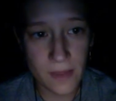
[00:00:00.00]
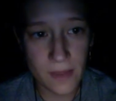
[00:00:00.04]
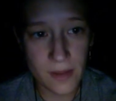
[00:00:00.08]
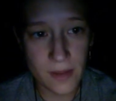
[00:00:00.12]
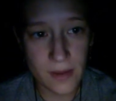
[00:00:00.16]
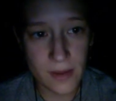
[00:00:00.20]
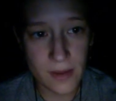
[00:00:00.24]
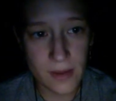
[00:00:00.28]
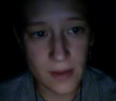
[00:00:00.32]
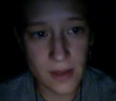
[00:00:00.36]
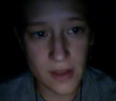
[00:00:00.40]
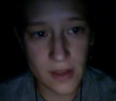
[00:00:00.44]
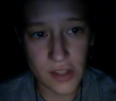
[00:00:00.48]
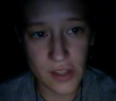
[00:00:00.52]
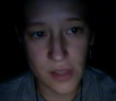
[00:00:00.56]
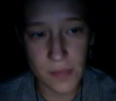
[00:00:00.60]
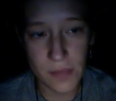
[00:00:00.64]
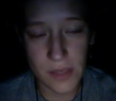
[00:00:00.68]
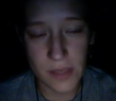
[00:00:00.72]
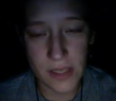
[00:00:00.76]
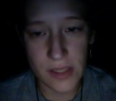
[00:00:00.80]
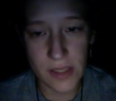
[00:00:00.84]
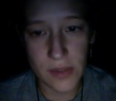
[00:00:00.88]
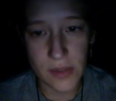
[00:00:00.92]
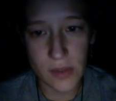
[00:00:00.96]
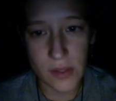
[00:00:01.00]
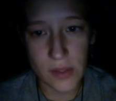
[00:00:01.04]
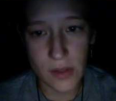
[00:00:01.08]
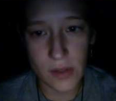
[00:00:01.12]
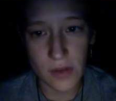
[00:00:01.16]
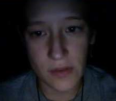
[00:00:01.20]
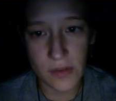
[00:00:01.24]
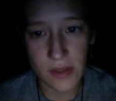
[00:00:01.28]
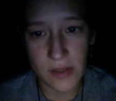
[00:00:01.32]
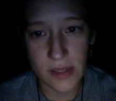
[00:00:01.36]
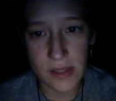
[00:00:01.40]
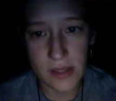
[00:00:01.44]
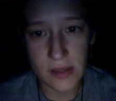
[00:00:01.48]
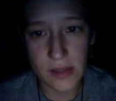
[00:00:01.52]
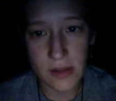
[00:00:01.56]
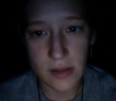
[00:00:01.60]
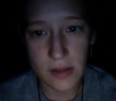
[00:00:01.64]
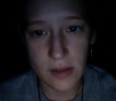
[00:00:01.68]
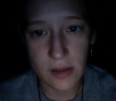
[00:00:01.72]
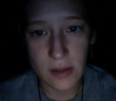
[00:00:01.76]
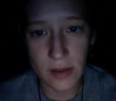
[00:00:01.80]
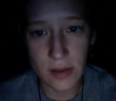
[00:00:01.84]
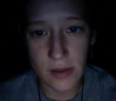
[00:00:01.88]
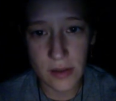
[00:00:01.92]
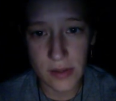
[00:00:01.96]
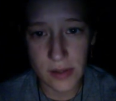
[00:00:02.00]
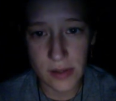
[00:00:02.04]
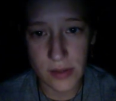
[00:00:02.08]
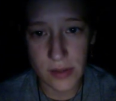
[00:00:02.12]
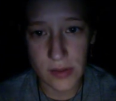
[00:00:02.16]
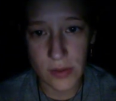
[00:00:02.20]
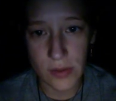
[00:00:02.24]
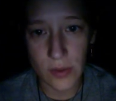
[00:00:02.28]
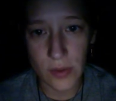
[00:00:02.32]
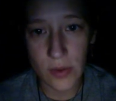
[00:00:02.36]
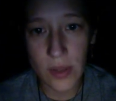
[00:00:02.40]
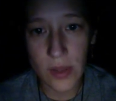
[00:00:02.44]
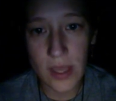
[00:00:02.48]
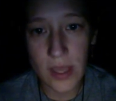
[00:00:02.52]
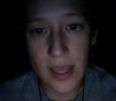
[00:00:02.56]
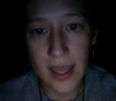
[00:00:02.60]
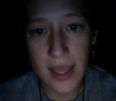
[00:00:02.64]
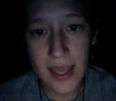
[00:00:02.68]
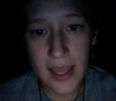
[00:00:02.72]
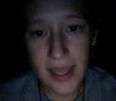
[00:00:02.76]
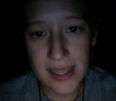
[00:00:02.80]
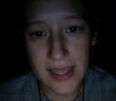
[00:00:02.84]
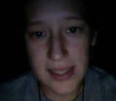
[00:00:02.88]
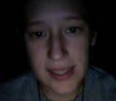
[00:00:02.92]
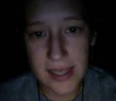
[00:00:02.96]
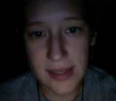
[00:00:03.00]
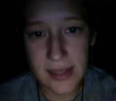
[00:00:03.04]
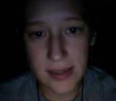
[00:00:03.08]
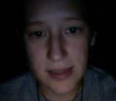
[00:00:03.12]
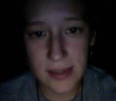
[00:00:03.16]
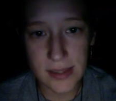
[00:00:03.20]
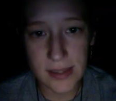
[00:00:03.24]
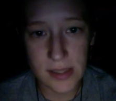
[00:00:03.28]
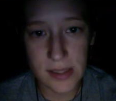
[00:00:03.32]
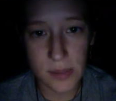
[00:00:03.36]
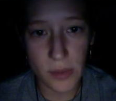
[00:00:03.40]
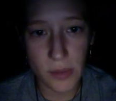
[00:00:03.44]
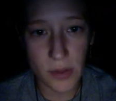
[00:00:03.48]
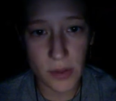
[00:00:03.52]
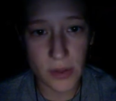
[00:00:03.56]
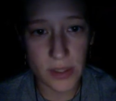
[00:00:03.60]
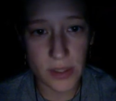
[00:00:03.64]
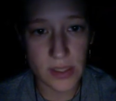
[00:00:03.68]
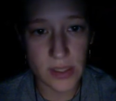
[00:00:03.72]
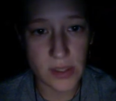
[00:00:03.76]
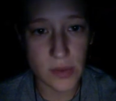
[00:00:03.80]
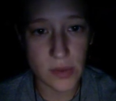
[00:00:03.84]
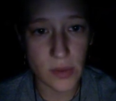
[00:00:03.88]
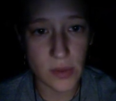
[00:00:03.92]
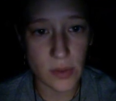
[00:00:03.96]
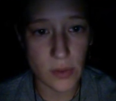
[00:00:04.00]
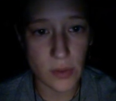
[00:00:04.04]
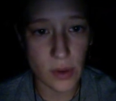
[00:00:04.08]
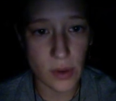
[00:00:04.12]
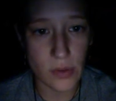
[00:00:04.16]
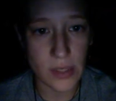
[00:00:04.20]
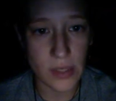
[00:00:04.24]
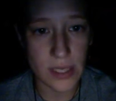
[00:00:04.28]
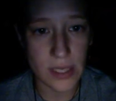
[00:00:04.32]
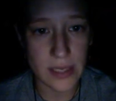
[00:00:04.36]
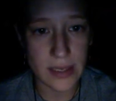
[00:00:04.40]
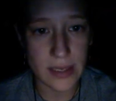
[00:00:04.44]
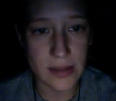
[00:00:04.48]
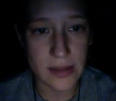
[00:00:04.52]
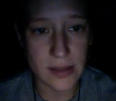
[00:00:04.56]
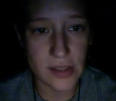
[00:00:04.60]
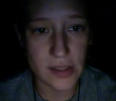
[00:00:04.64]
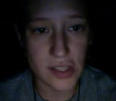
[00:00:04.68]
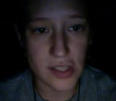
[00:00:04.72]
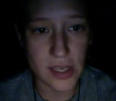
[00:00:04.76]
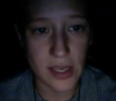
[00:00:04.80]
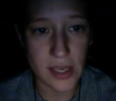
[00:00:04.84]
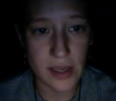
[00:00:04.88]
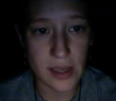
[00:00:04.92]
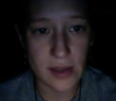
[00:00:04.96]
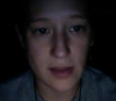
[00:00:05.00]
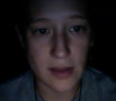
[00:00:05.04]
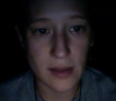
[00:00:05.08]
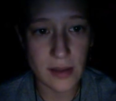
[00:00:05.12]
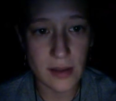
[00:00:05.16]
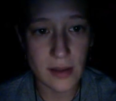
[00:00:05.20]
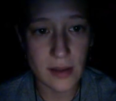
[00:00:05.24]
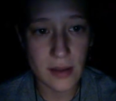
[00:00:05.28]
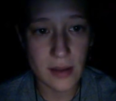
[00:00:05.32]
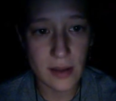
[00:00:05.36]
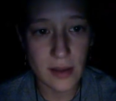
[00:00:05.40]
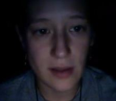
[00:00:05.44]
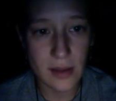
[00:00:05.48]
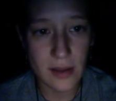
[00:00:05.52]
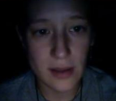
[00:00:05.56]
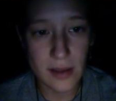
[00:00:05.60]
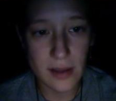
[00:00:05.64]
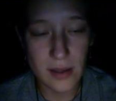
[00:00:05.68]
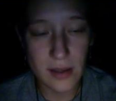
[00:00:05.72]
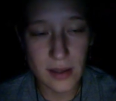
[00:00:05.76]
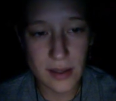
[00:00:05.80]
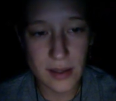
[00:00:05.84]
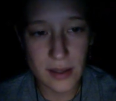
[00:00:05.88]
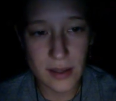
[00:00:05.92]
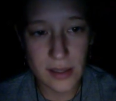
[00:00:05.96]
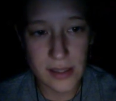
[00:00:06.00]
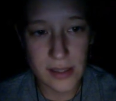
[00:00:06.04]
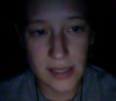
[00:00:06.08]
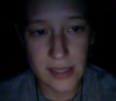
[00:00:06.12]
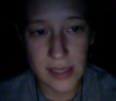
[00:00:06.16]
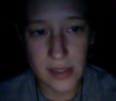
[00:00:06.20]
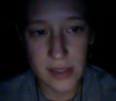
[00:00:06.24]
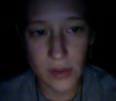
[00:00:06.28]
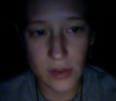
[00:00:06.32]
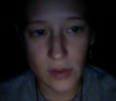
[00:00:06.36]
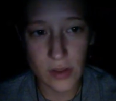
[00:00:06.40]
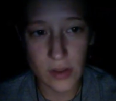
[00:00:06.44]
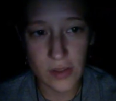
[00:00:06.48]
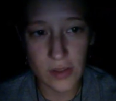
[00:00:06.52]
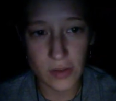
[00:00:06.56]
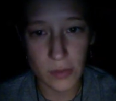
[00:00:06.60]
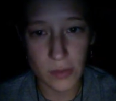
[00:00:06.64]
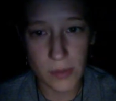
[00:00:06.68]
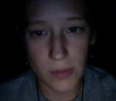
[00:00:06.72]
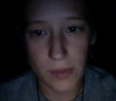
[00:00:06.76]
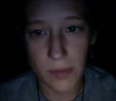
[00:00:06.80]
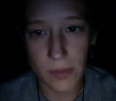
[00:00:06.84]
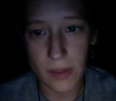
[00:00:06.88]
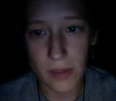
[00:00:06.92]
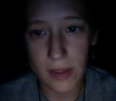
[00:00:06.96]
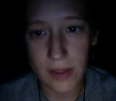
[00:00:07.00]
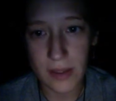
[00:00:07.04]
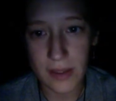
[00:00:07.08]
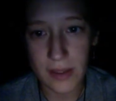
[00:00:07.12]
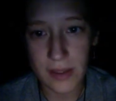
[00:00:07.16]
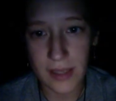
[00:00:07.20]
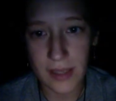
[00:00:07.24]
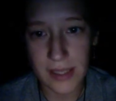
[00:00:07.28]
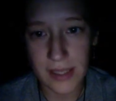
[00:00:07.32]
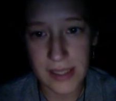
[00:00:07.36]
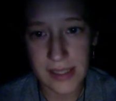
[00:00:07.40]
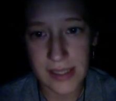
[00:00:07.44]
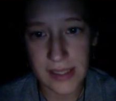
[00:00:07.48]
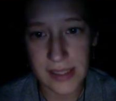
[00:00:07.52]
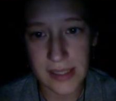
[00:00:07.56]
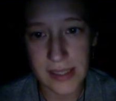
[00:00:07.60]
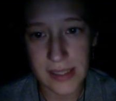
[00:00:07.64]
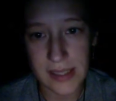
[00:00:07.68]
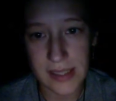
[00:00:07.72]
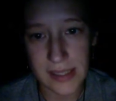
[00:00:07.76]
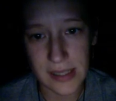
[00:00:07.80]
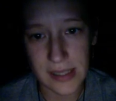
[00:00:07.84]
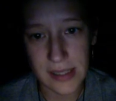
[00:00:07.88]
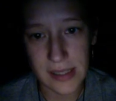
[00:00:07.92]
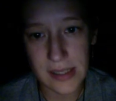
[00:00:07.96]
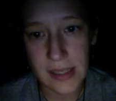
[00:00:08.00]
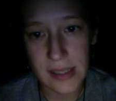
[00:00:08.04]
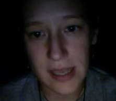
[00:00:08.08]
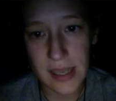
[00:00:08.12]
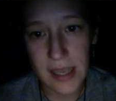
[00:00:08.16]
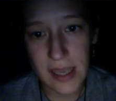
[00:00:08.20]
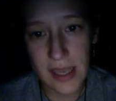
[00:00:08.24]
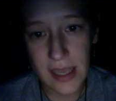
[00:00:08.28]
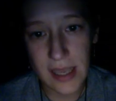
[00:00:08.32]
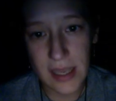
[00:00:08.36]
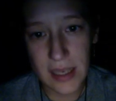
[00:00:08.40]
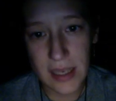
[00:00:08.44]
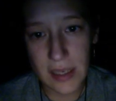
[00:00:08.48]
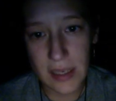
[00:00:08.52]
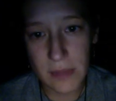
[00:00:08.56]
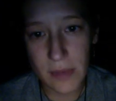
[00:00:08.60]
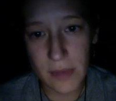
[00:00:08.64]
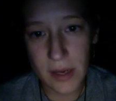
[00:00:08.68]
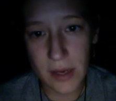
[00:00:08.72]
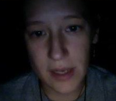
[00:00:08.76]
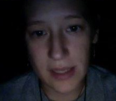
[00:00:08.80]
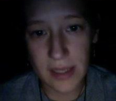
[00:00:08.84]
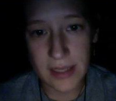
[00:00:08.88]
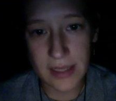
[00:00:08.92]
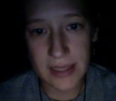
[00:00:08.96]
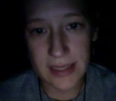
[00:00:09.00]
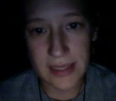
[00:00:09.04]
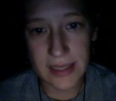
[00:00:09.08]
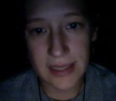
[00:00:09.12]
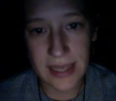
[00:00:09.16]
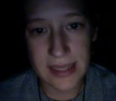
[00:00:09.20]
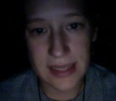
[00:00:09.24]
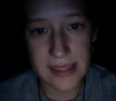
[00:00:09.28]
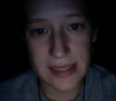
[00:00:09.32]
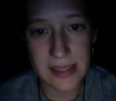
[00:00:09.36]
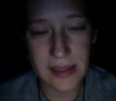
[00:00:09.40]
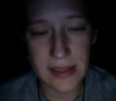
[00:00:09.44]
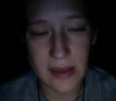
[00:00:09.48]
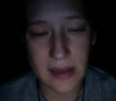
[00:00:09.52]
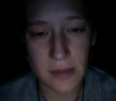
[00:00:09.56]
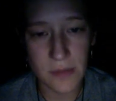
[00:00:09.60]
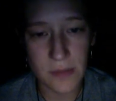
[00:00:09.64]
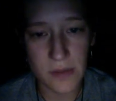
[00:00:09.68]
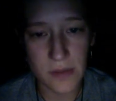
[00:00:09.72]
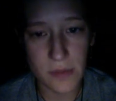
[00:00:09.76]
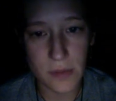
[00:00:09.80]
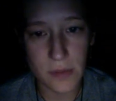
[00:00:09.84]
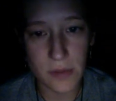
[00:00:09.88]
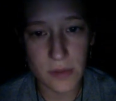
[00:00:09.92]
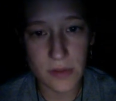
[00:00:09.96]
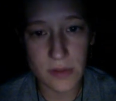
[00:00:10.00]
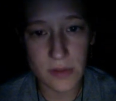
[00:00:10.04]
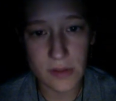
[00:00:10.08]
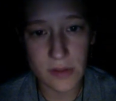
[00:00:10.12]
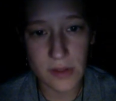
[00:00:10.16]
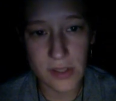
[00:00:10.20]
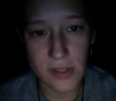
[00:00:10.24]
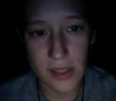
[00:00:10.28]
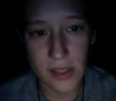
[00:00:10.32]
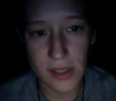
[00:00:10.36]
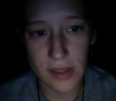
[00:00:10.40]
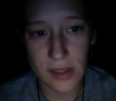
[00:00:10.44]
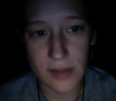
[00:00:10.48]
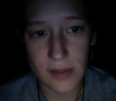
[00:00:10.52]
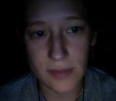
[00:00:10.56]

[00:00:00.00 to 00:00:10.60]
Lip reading: He ushered me into his office, closed the door, and settled his bulk into a groaning leather chair. I sat across from him, at his insistence, in a markedly less comfortable chair.